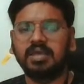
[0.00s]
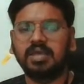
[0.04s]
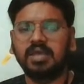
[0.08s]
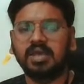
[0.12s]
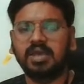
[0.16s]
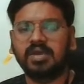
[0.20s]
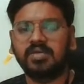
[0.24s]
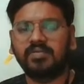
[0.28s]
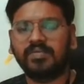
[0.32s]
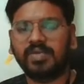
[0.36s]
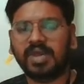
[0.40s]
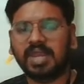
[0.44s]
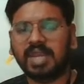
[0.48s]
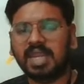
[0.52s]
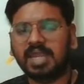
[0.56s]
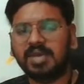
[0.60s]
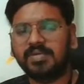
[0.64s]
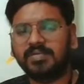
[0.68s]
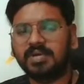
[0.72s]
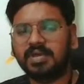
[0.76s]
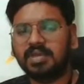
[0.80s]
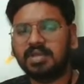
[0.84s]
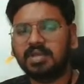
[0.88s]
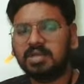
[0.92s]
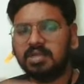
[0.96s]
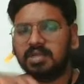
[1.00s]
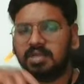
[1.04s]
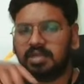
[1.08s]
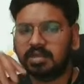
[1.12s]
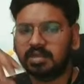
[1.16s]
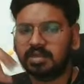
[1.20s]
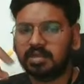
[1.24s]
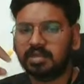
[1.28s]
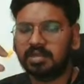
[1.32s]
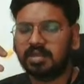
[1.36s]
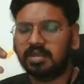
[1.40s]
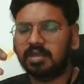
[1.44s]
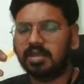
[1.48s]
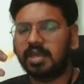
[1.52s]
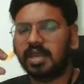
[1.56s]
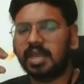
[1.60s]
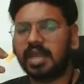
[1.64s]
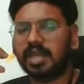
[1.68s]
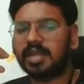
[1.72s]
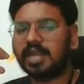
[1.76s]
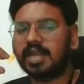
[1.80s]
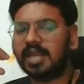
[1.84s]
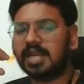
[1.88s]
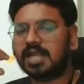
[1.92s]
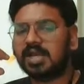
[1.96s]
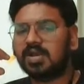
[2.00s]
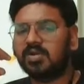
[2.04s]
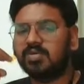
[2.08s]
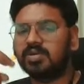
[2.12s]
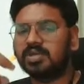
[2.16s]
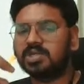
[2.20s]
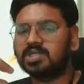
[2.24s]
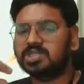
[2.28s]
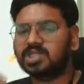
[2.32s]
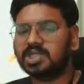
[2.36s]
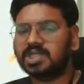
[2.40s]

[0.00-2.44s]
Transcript: whenever it encounters